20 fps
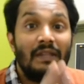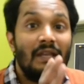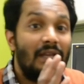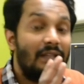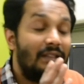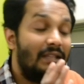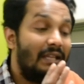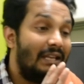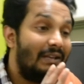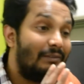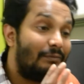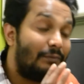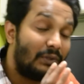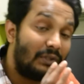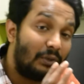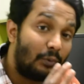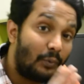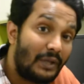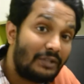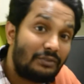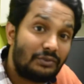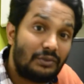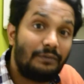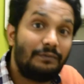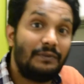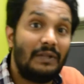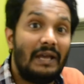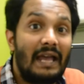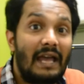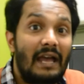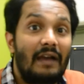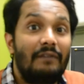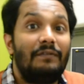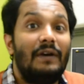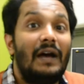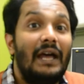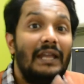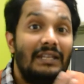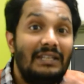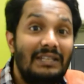Then for the rest of the half,
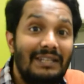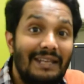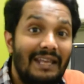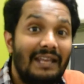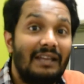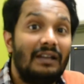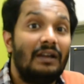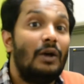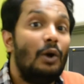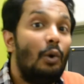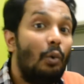I take